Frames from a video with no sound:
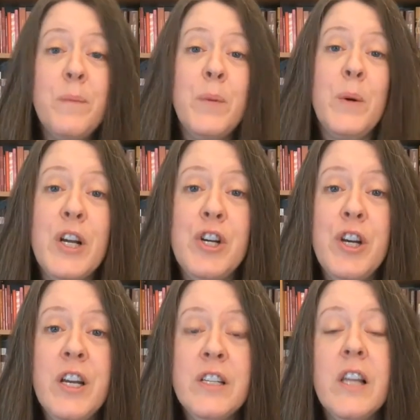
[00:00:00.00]
prediction
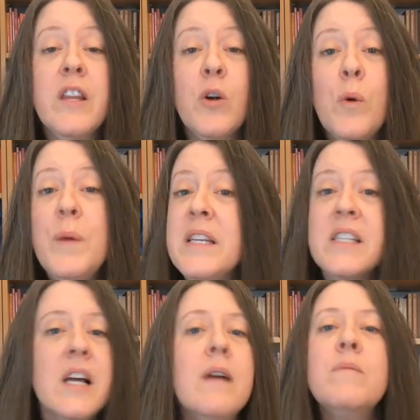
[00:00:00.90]
is that there will be
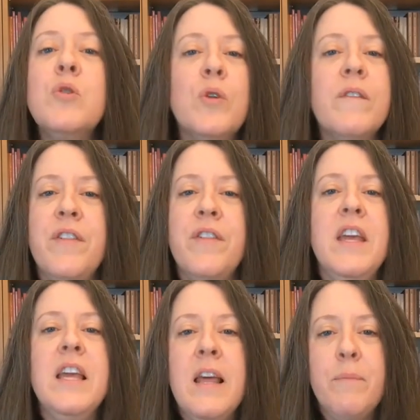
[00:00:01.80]
some sort of
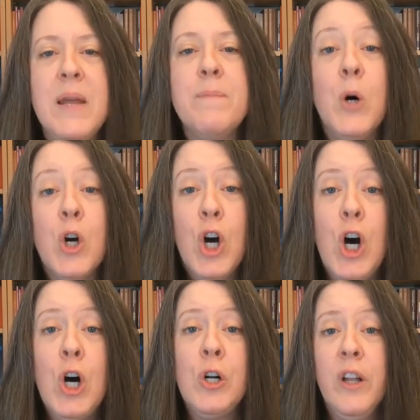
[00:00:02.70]
thing that people
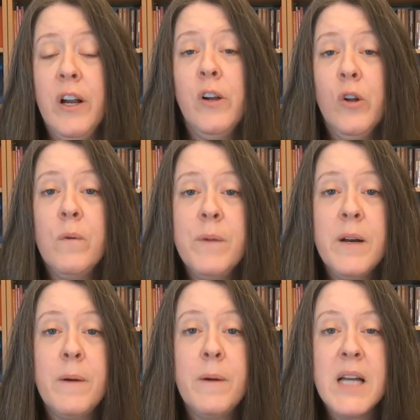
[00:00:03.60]
call a global
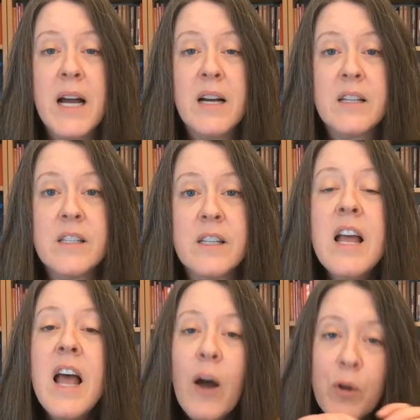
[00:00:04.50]
minimum tax.
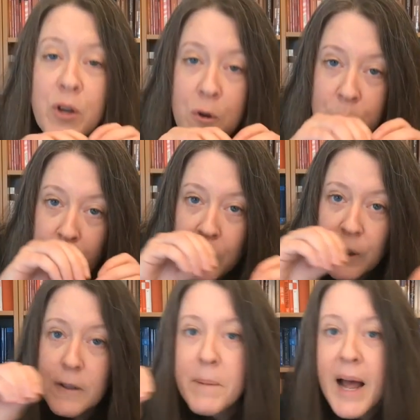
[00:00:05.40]
And when you
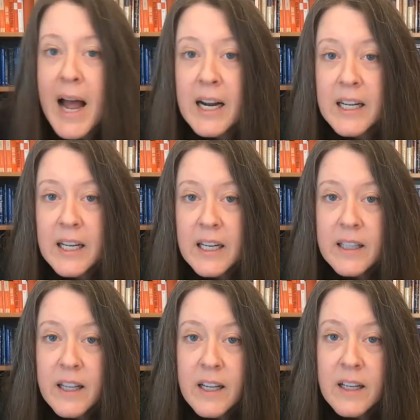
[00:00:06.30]
pull back
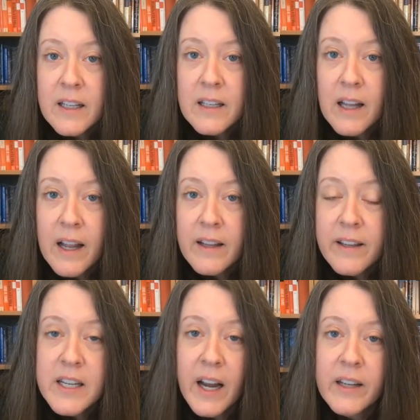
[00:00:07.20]
the
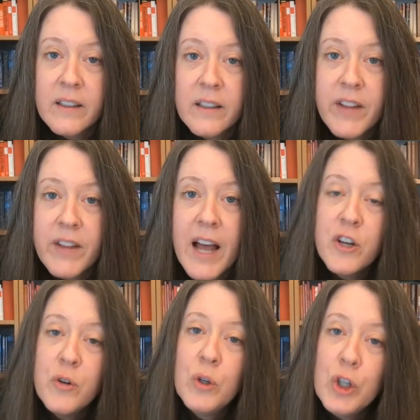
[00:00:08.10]
the title of that
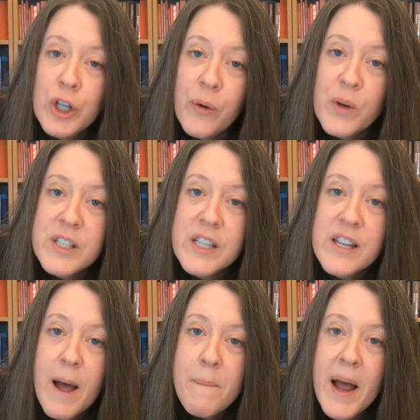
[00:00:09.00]
and you look at what's
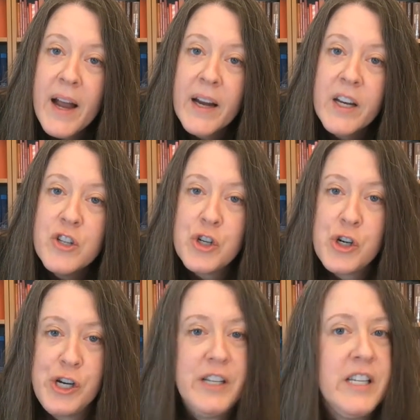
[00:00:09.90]
in that package you're
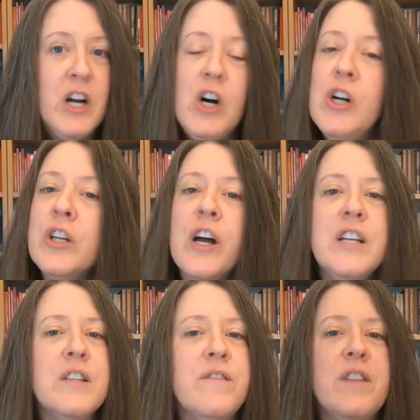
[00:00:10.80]
going to see all
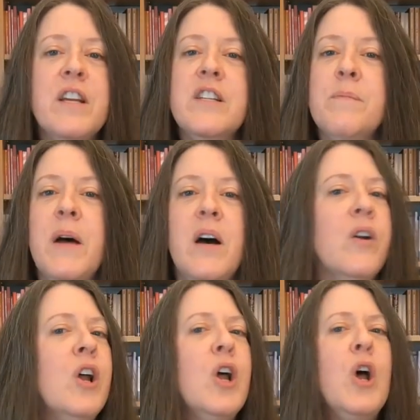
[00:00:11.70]
kinds of things about
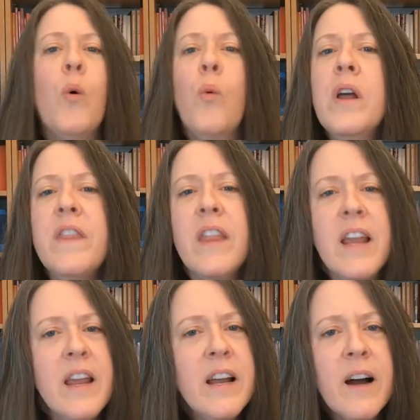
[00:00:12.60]
what
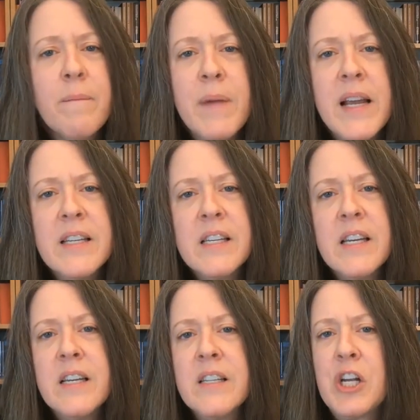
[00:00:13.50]
the income base
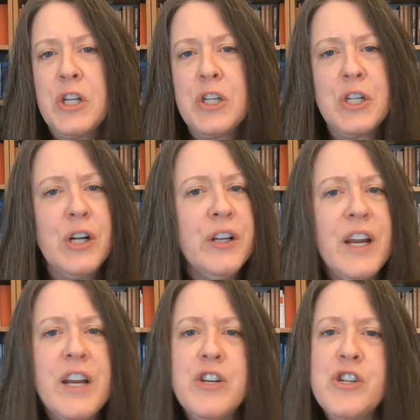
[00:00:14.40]
is
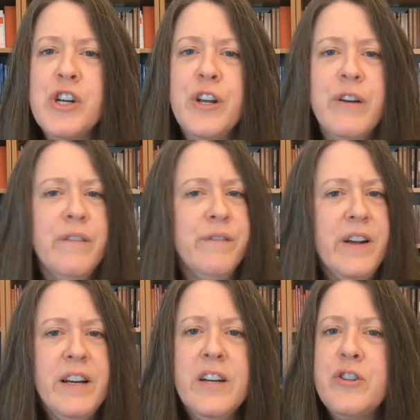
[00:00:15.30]
consolidation
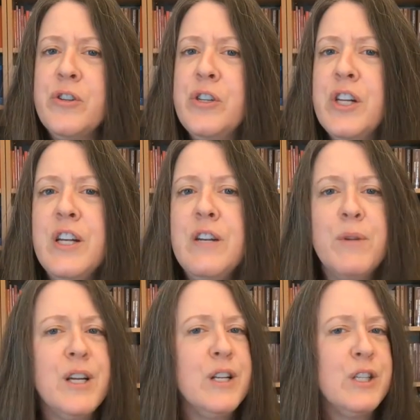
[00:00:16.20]
financial
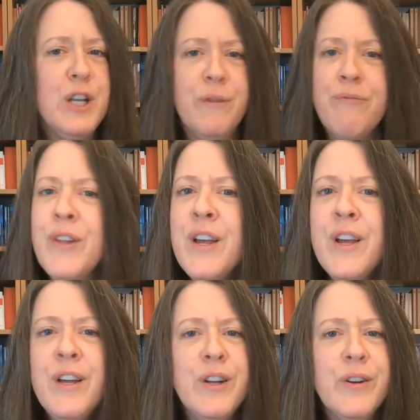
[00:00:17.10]
statements and
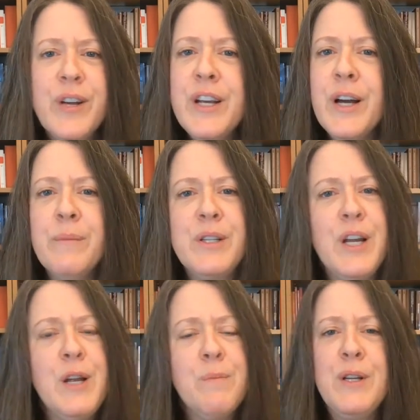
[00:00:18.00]
you know income
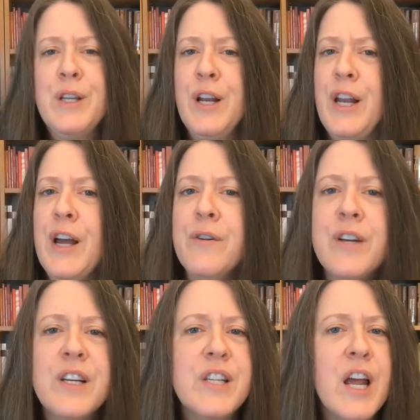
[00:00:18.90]
statements and
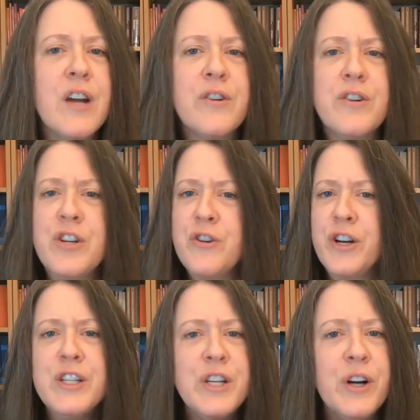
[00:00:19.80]
accounting standards and you're
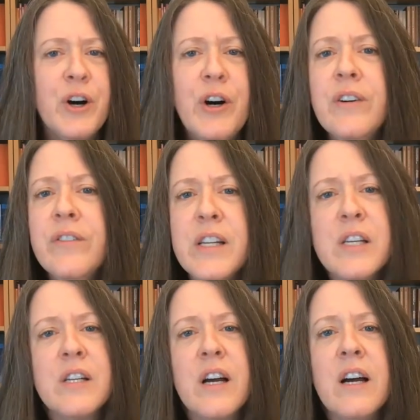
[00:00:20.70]
going to see all of this
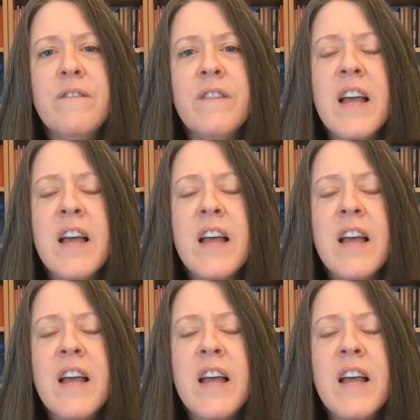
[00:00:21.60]
stuff